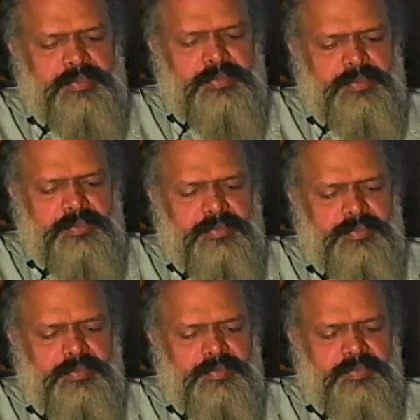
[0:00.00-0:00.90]

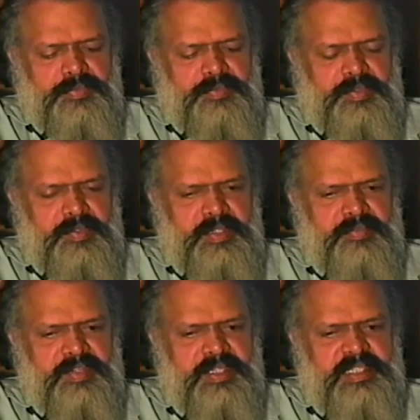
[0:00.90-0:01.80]
So
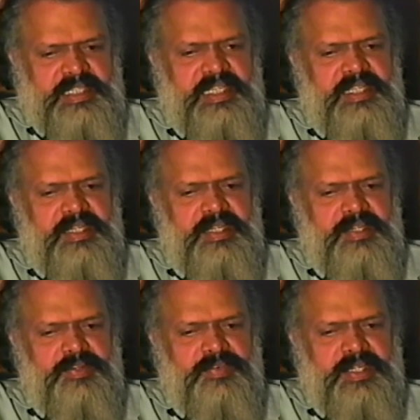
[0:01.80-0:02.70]
when she
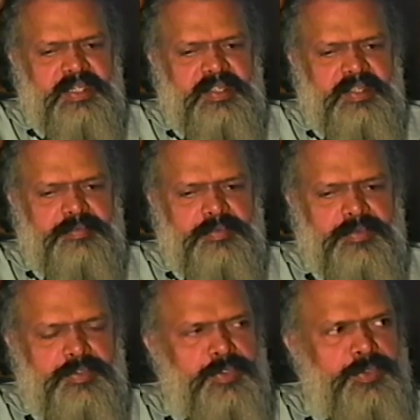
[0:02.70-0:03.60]
agreed to what I'm
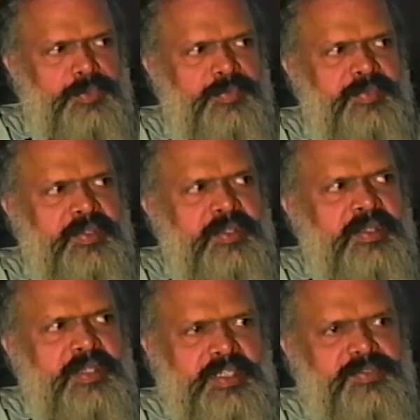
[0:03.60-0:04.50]
going to do,
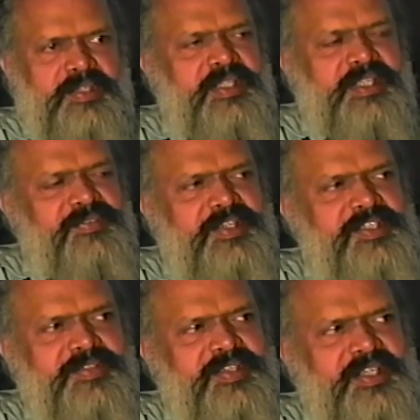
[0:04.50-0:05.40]
naturally the
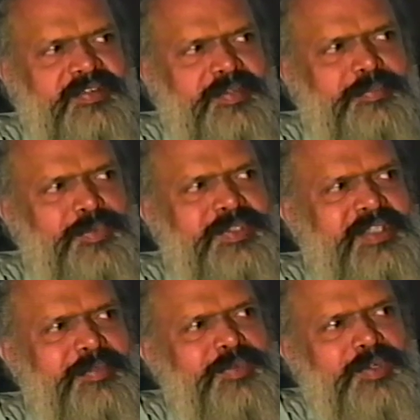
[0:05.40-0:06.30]
institution never posed
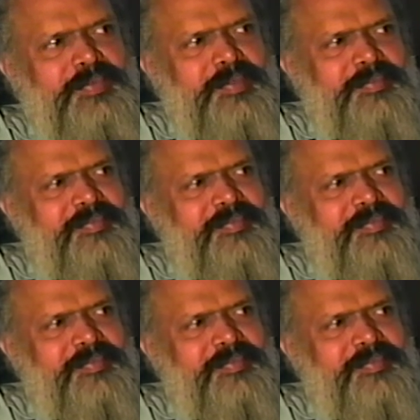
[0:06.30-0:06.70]
any problem.